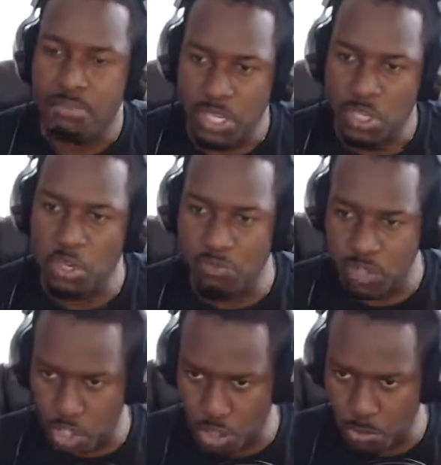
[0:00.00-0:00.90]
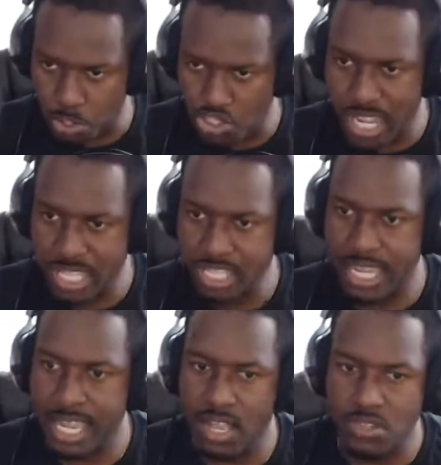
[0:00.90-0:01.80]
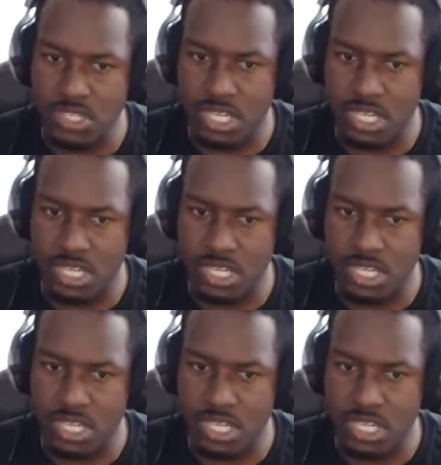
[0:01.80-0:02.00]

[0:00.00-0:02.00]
he shoots projectiles.